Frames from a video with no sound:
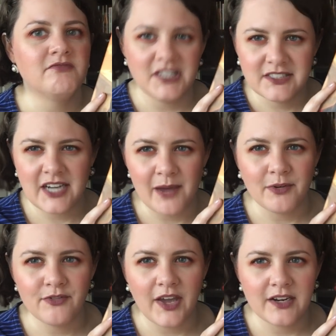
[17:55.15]
this type
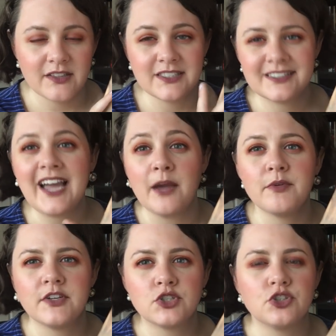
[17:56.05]
of fan this type
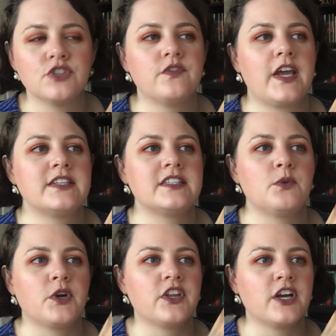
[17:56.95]
of intrusion fantasy
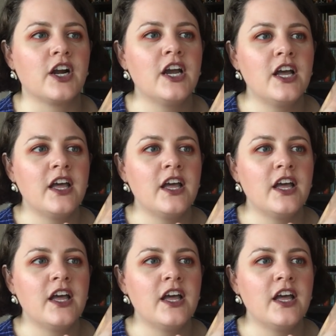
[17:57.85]
where there